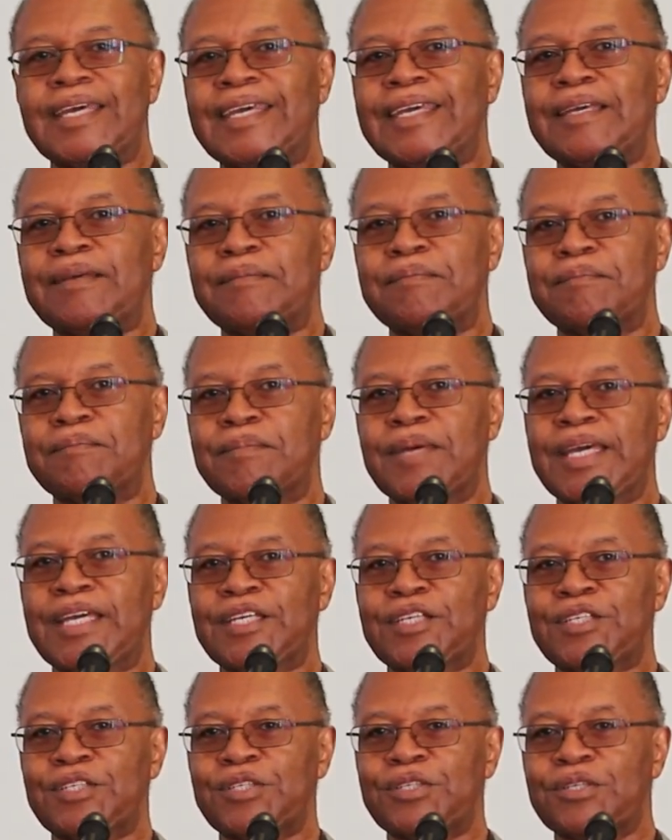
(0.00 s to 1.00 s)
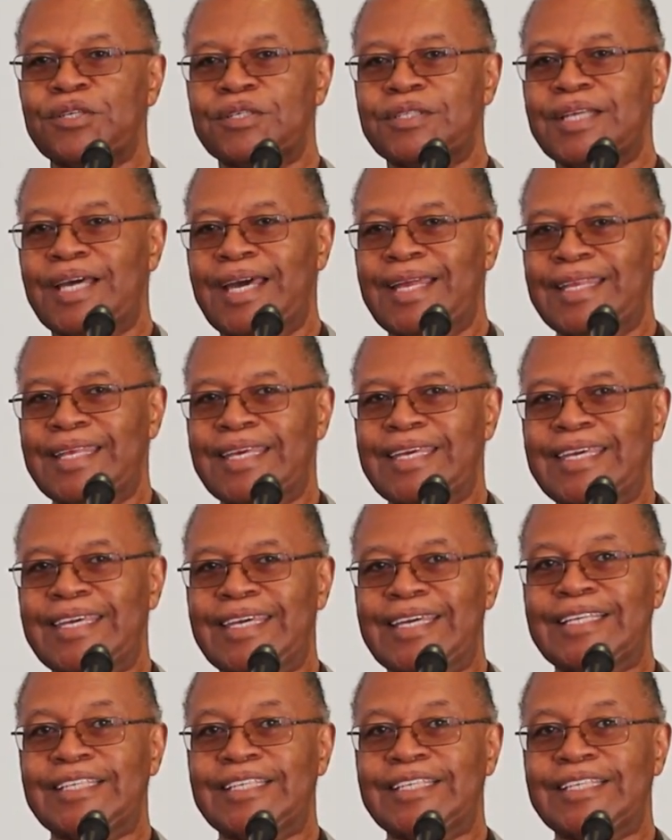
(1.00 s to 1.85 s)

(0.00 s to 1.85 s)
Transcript: he made sure that he